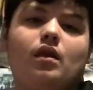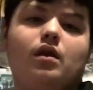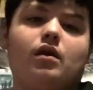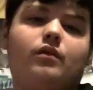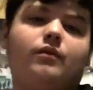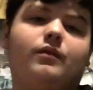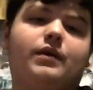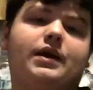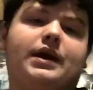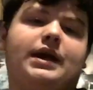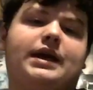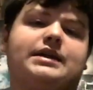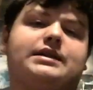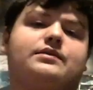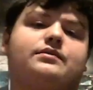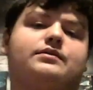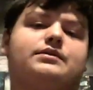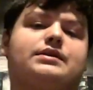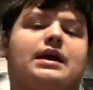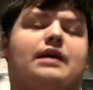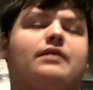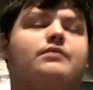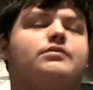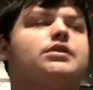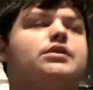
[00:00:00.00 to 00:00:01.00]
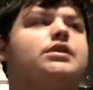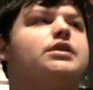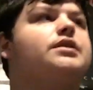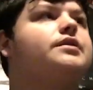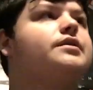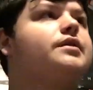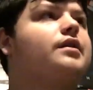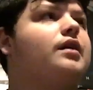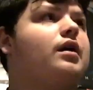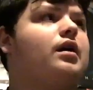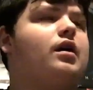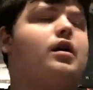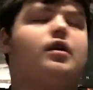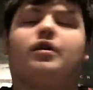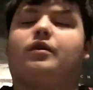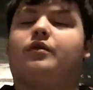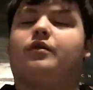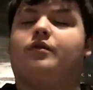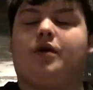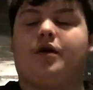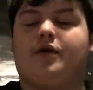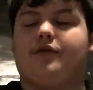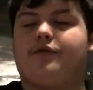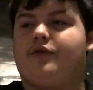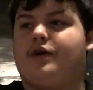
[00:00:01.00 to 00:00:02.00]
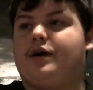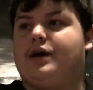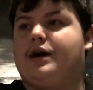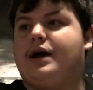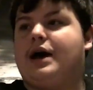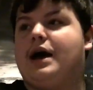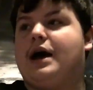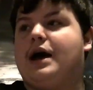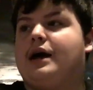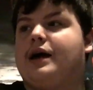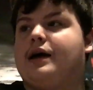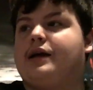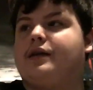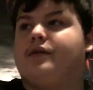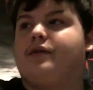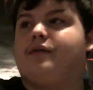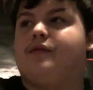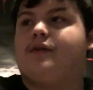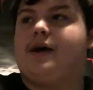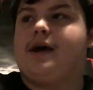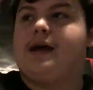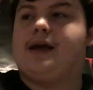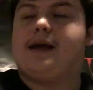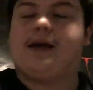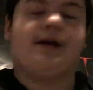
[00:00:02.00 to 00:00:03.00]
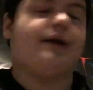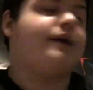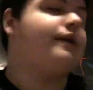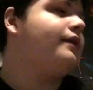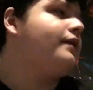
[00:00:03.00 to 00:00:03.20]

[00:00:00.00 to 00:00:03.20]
when he gets to his house. I know what I've written and the rating.